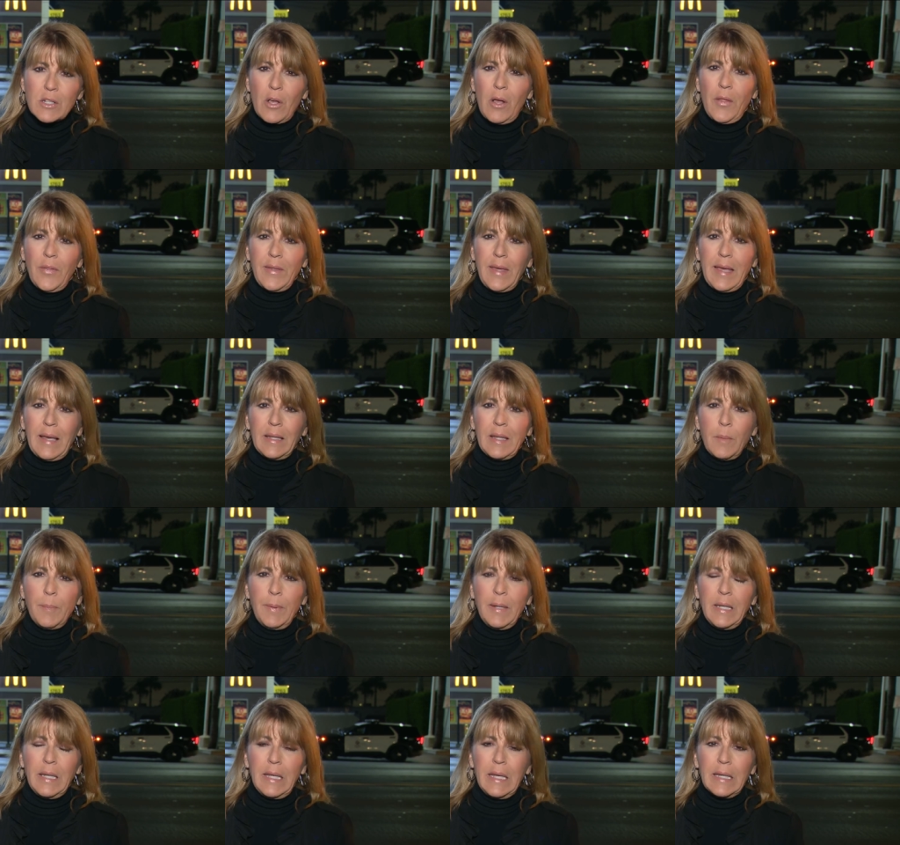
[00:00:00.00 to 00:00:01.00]
call the
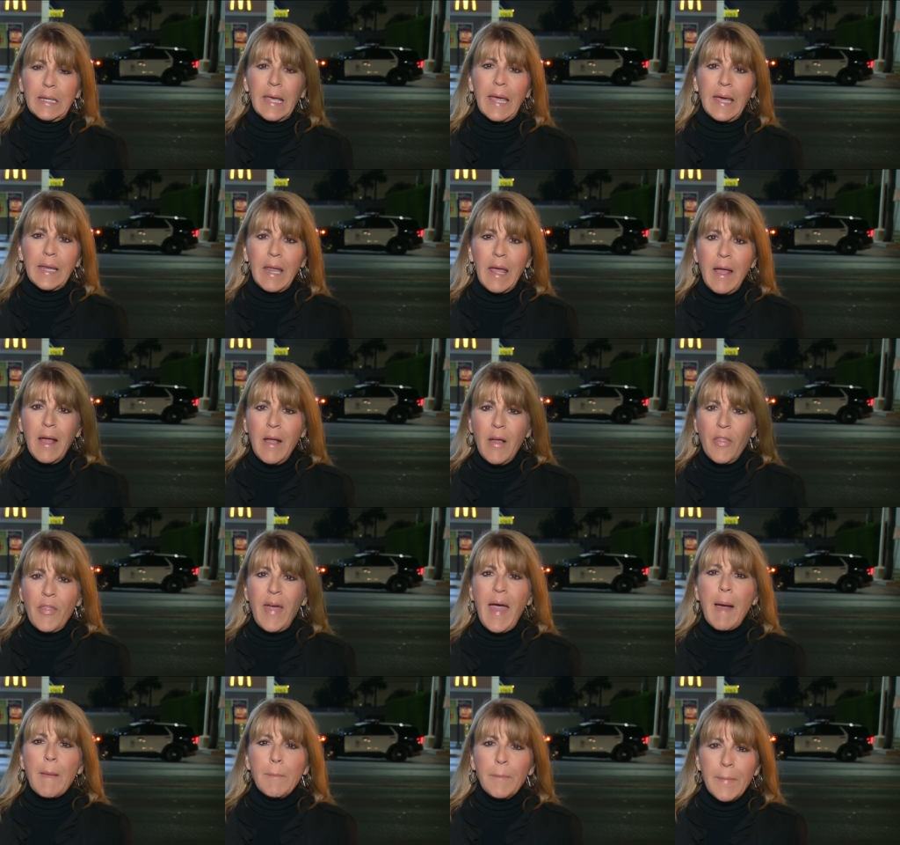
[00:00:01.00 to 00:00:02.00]
LAPD. Again,
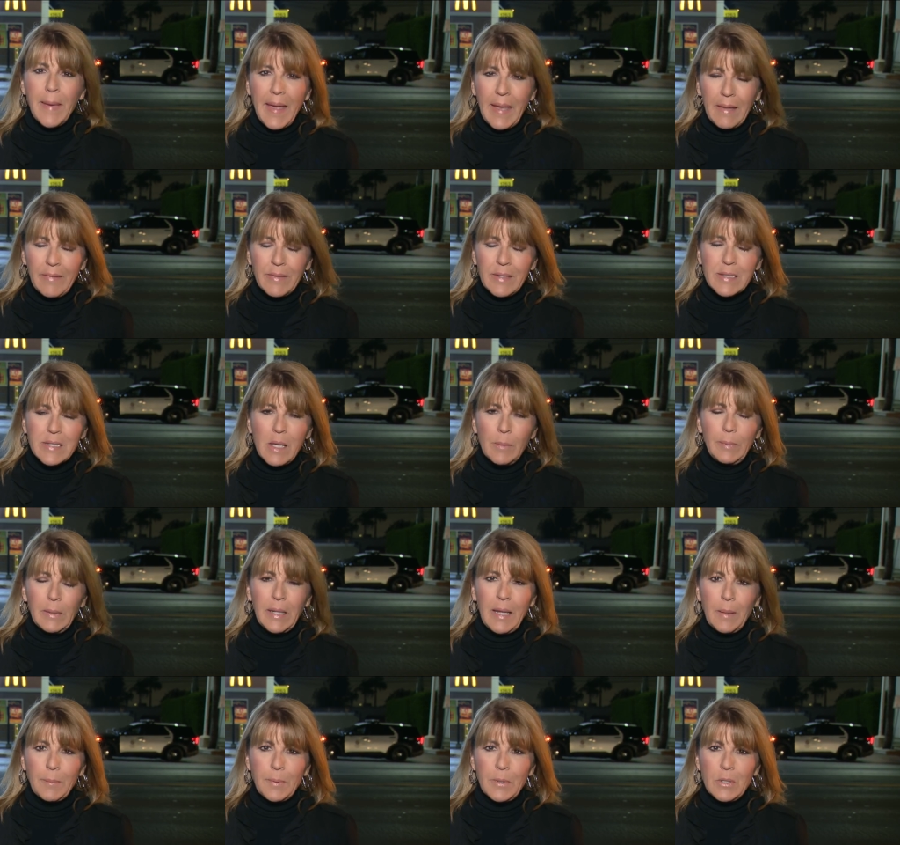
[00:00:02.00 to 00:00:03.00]
that man, the
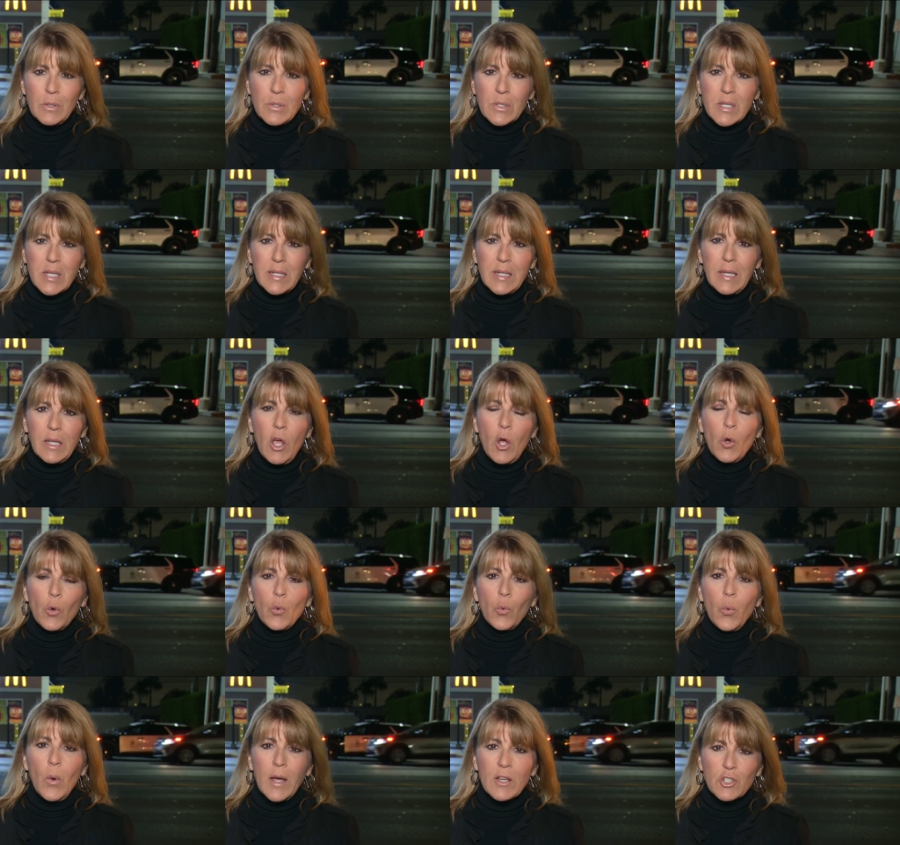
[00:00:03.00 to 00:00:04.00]
double amputee,
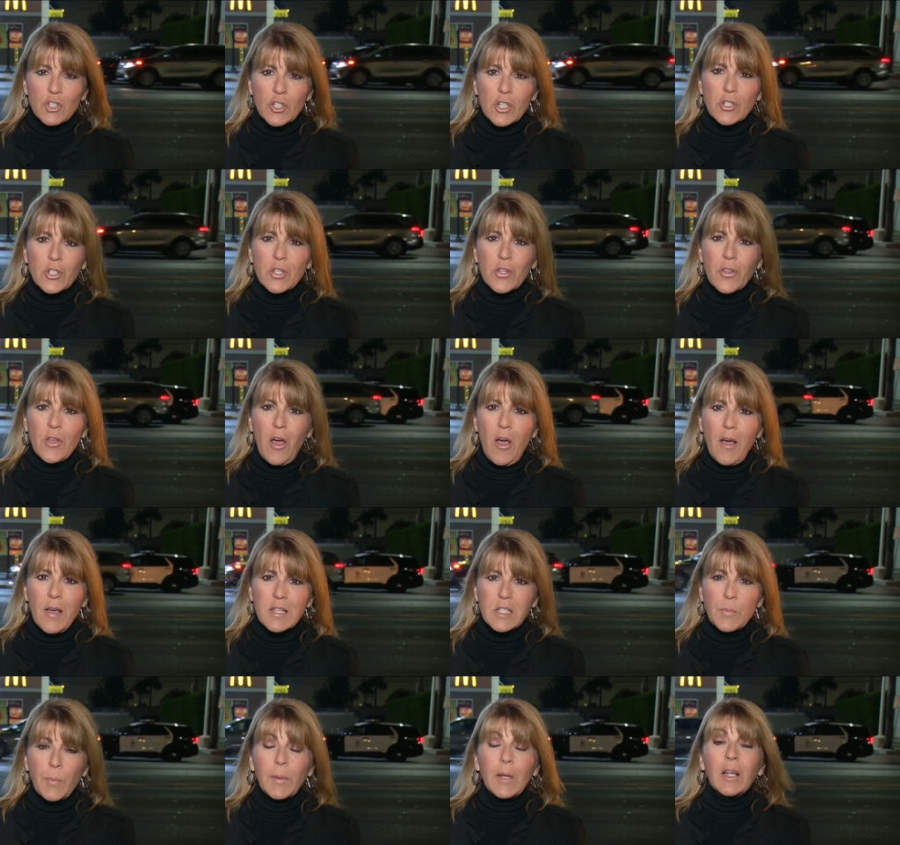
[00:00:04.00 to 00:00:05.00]
rushed to the
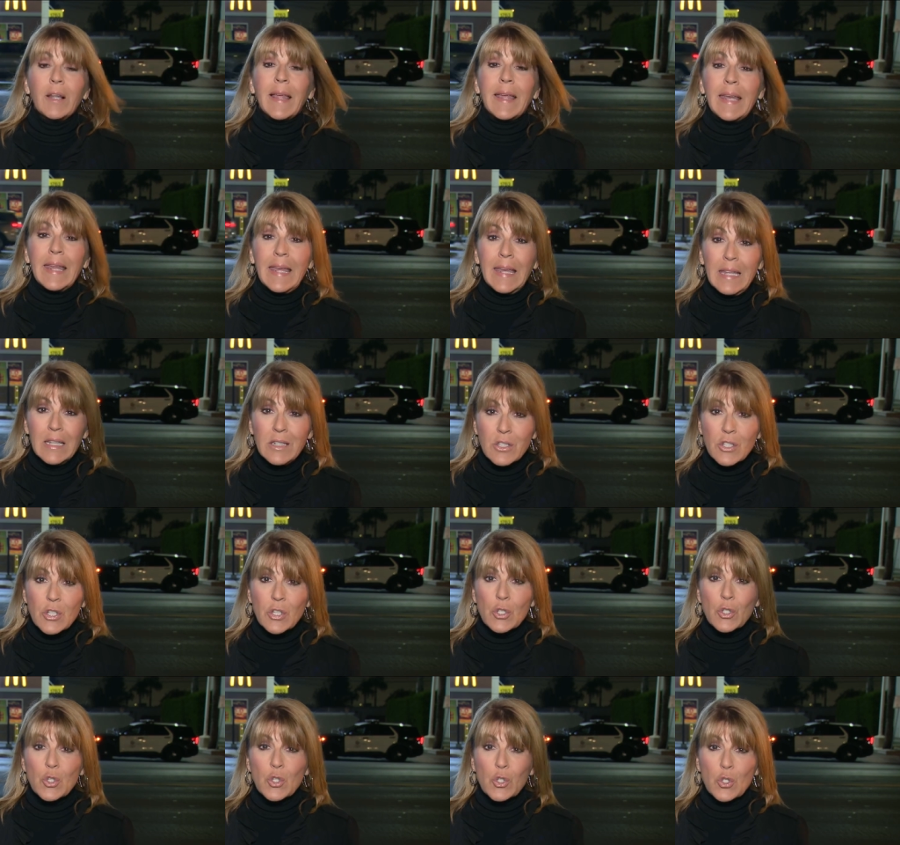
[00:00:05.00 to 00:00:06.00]
hospital and
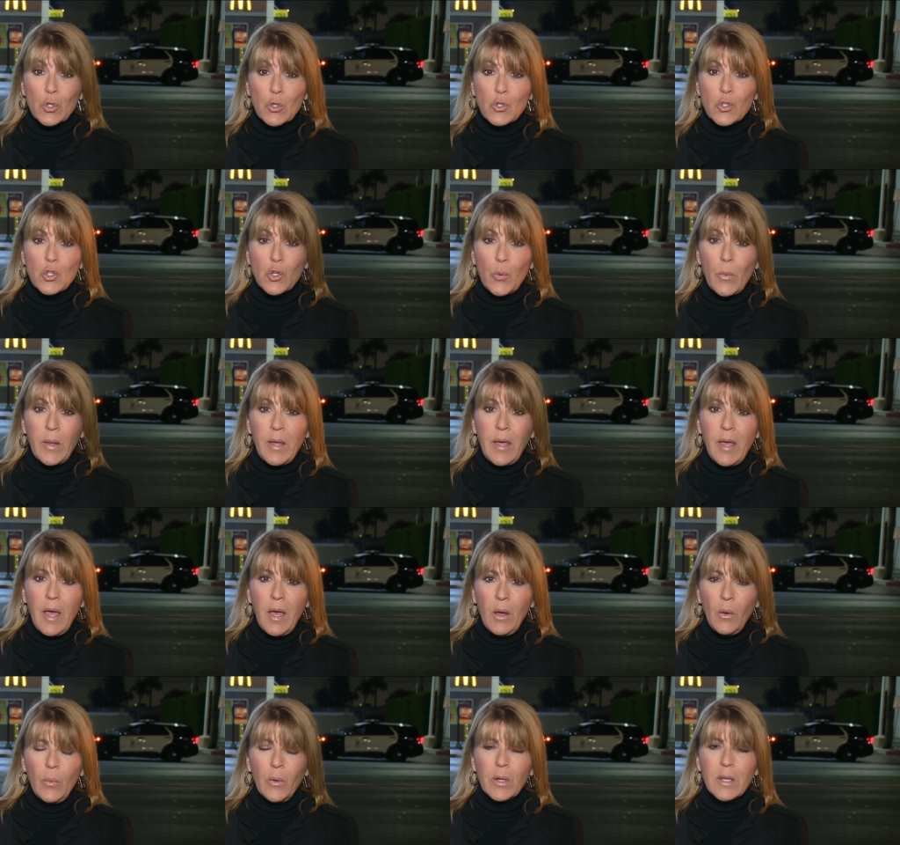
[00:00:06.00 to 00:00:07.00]
into surgery
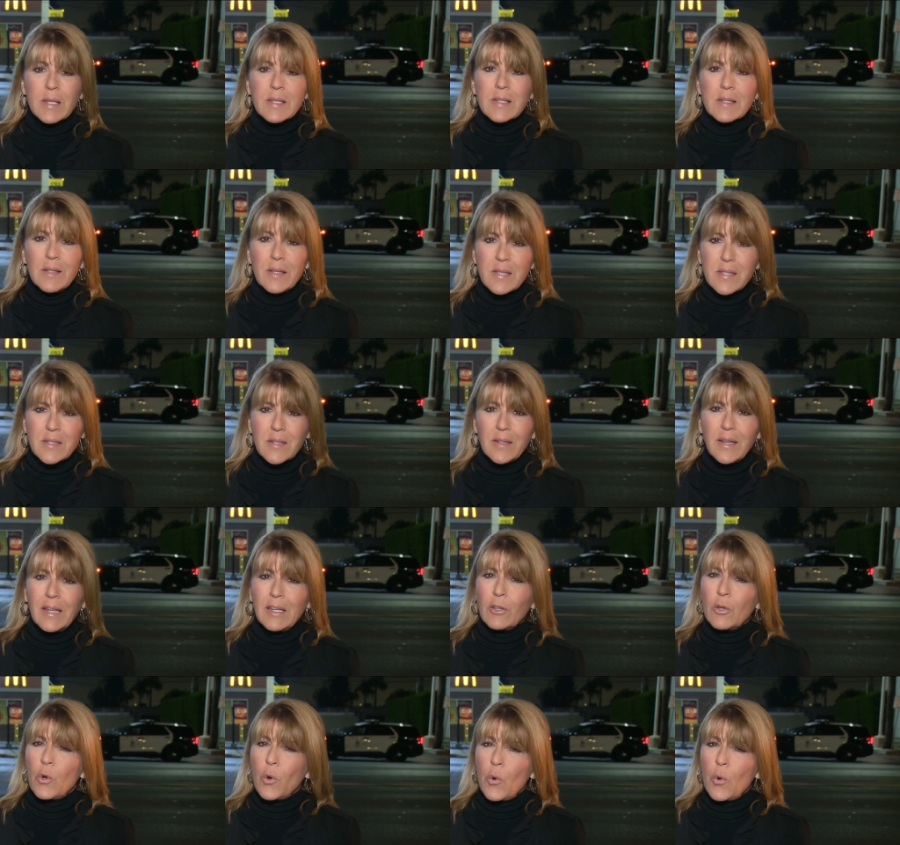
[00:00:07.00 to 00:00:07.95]
where he's listed in